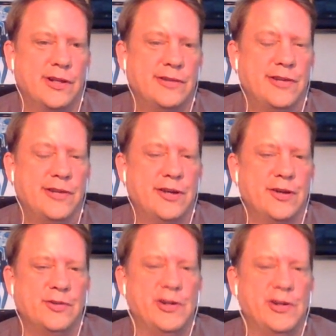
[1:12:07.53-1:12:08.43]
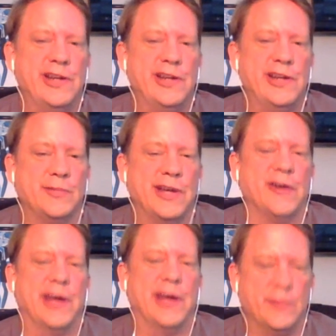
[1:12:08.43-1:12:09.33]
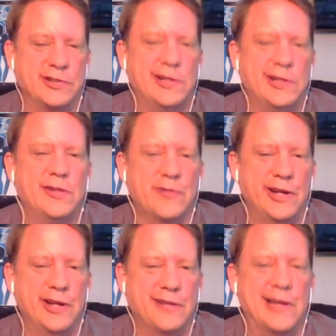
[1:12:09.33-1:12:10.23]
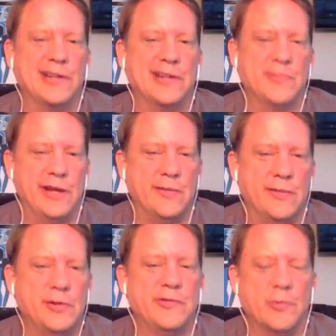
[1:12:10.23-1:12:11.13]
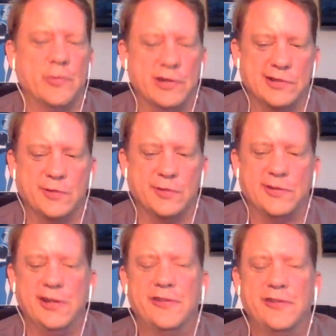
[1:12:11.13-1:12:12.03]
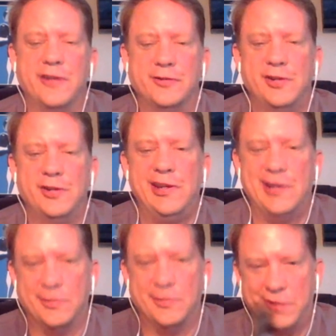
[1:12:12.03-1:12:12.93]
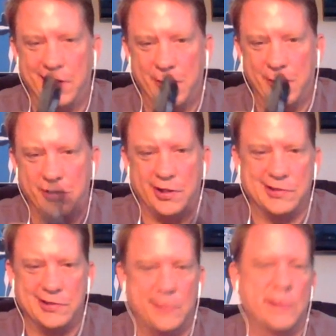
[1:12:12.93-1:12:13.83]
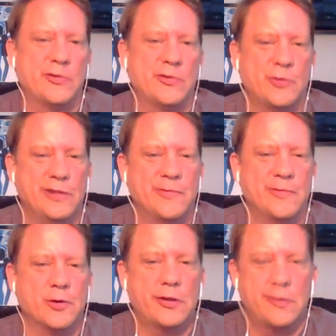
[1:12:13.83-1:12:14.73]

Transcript: Dude, you need to come tailgate with C3 because I just made the move from West Coast to East Coast. You need to come tailgate with us September 24th.